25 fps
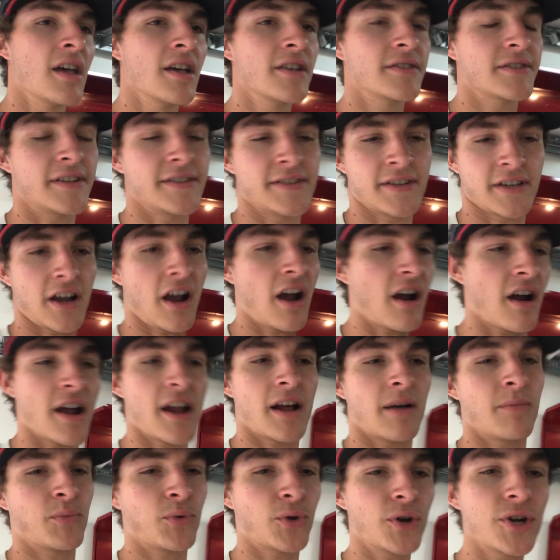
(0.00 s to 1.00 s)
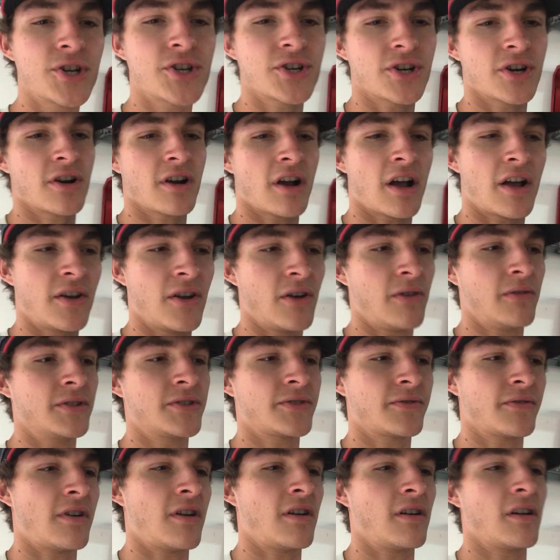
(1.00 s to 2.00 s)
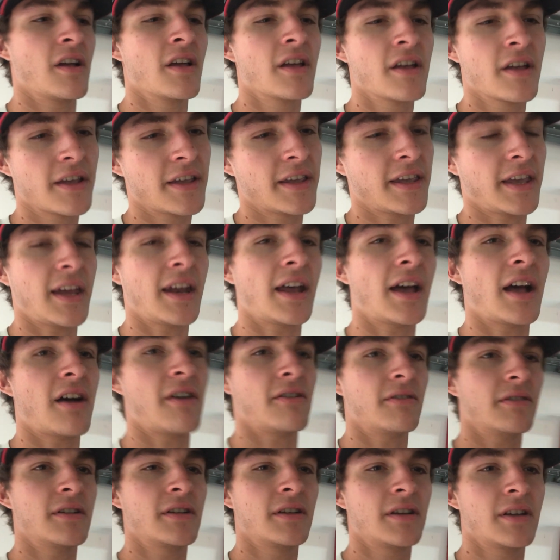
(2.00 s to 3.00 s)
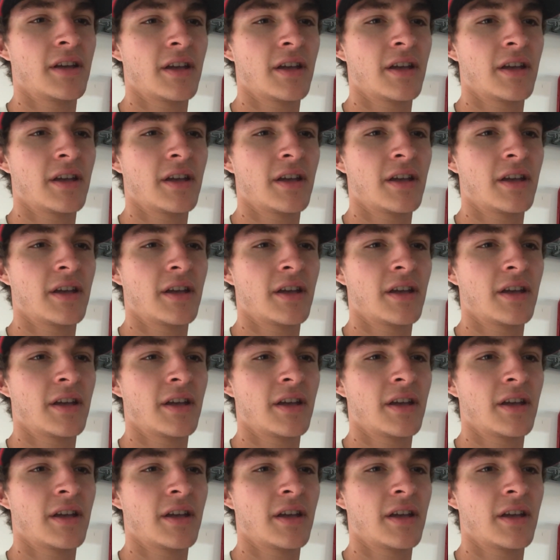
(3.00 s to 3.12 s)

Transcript: So I was like, all right, I'm pretty sure I know what's wrong. Get out,